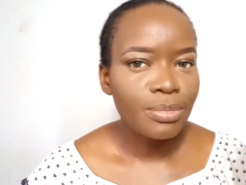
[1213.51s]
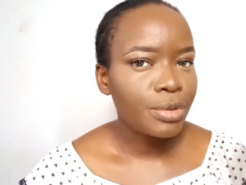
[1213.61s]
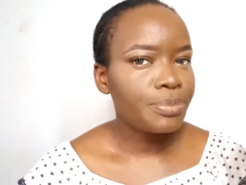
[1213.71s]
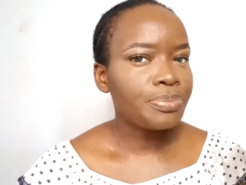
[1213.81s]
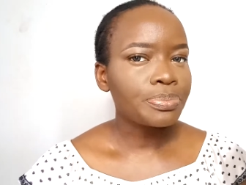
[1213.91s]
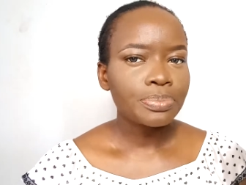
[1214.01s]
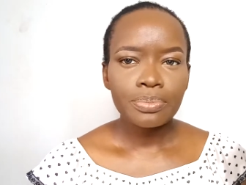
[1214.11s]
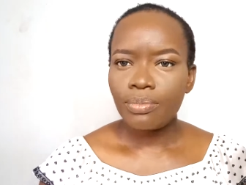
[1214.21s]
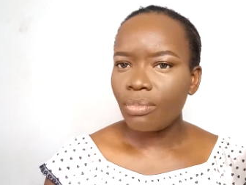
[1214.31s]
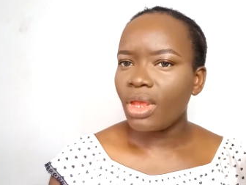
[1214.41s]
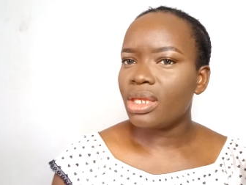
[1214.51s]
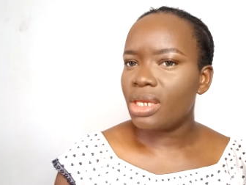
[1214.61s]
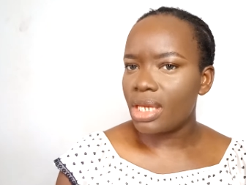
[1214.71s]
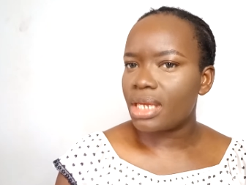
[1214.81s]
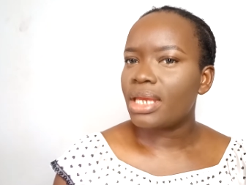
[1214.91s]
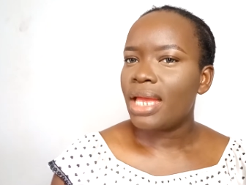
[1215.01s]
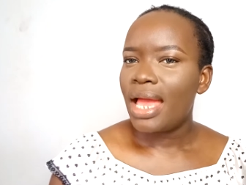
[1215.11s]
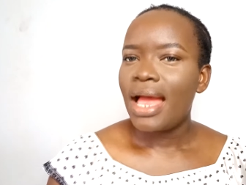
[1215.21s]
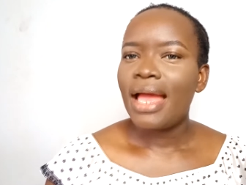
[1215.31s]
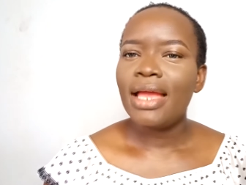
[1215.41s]
But yeah,
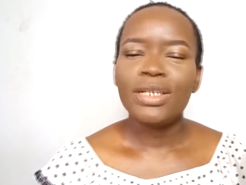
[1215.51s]
I